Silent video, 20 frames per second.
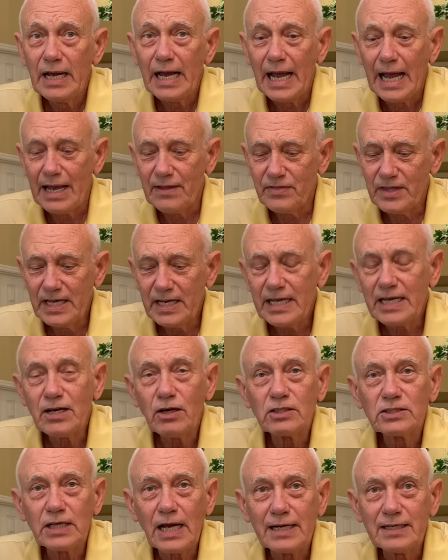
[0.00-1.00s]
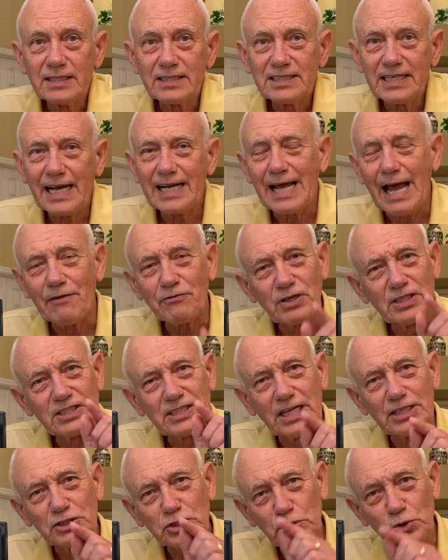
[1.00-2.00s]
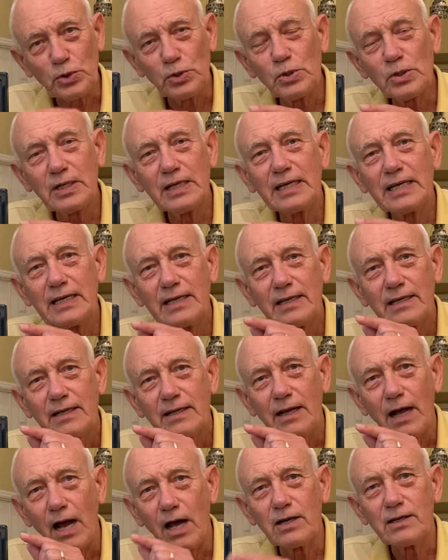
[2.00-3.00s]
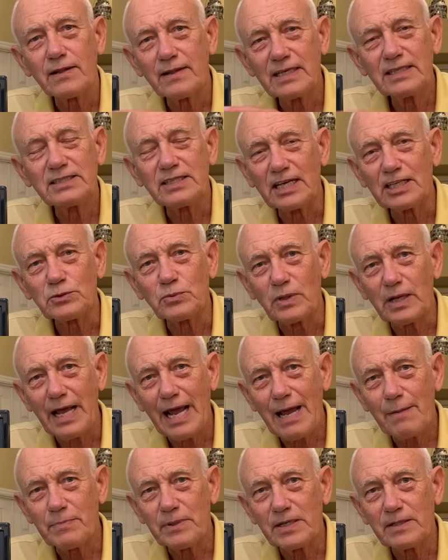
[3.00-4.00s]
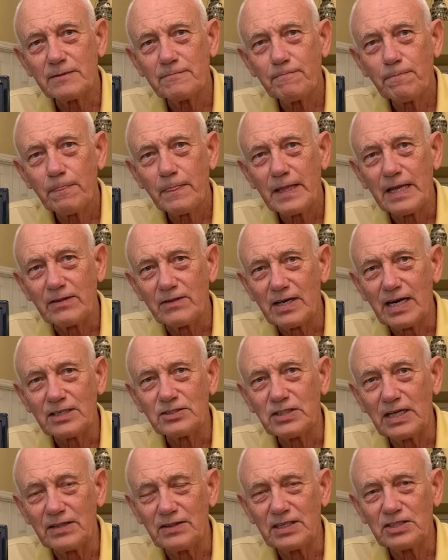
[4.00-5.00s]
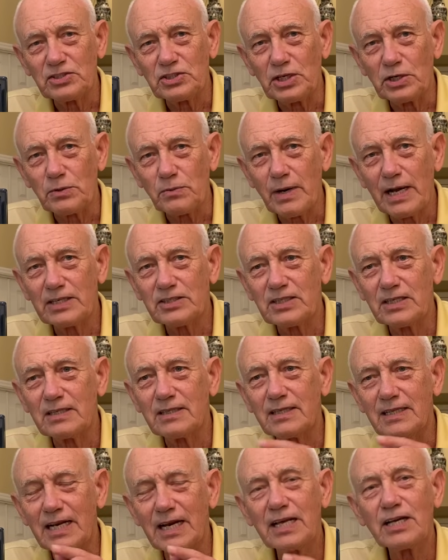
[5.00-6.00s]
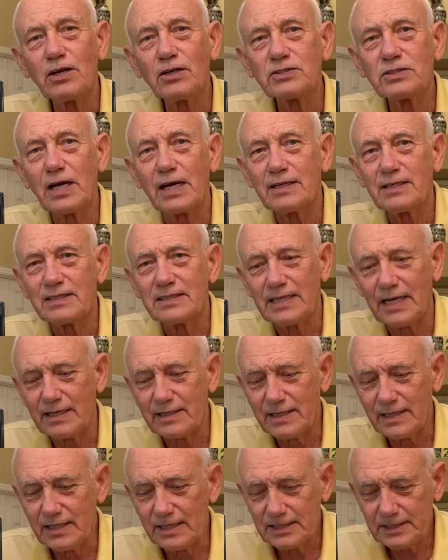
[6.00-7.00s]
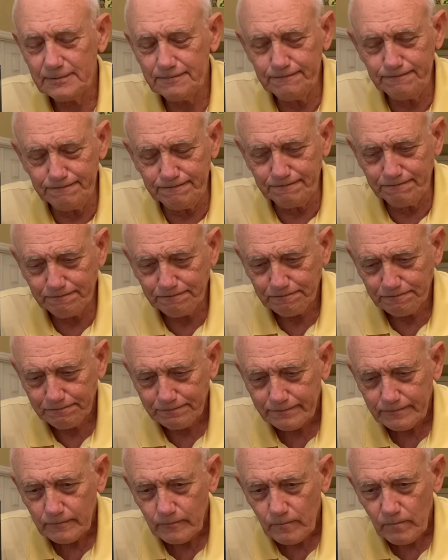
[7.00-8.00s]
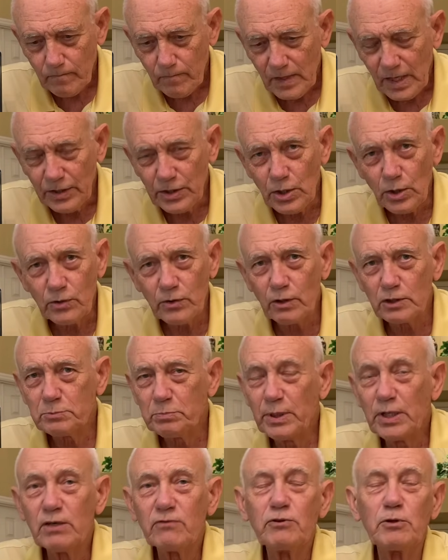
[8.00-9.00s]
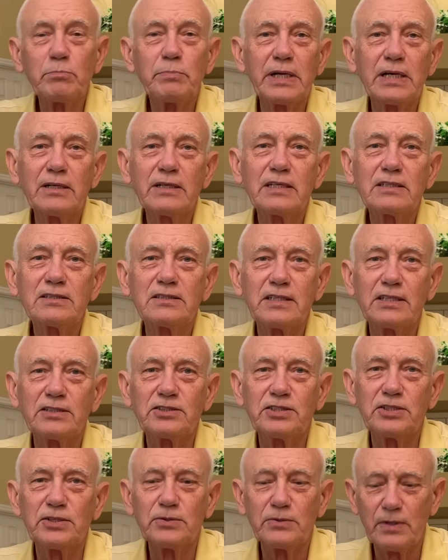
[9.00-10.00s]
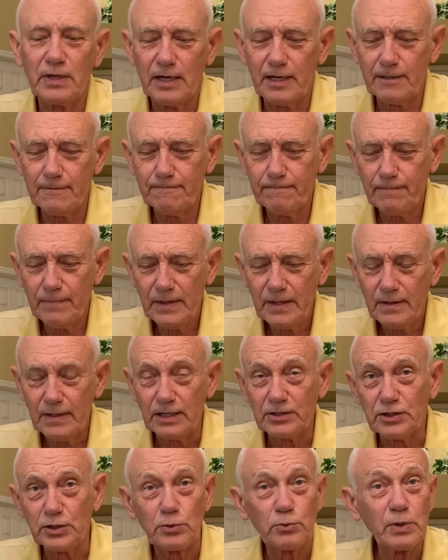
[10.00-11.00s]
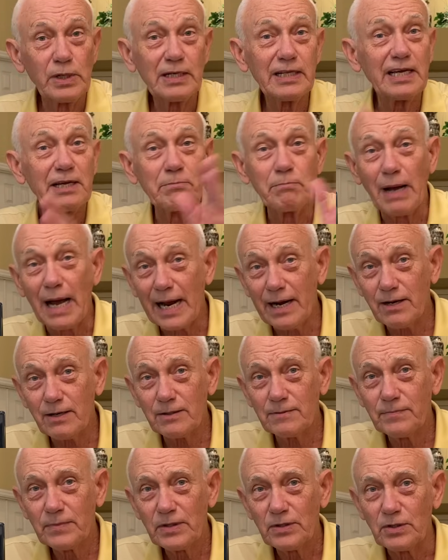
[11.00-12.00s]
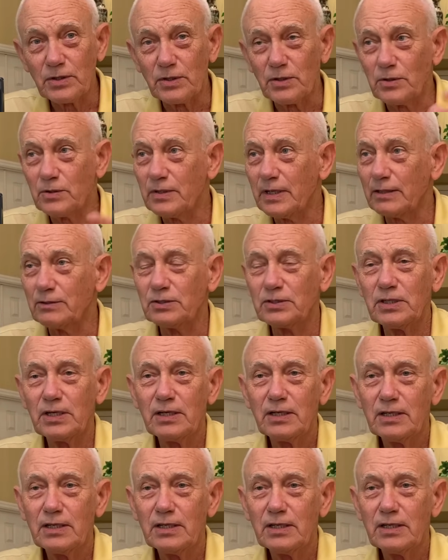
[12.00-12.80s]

And then he goes on to say, after he says, truly, all of these things will happen in the next in this generation. Then he goes on to say this, you know, those beautiful buildings that you uh, that you really admire, you know, those